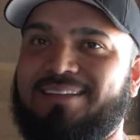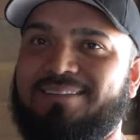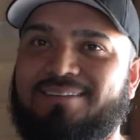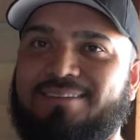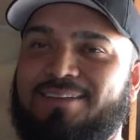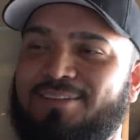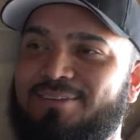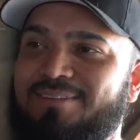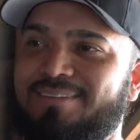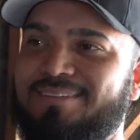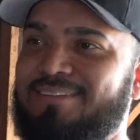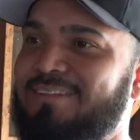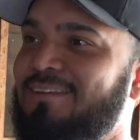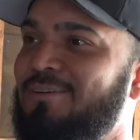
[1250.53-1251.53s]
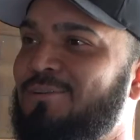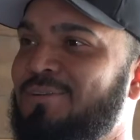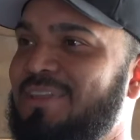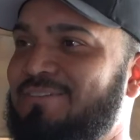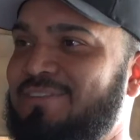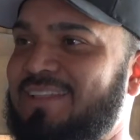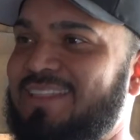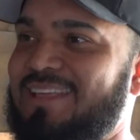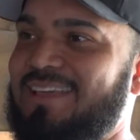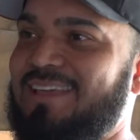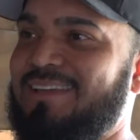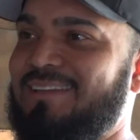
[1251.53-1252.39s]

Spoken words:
It's, you know, it's a whole different thing.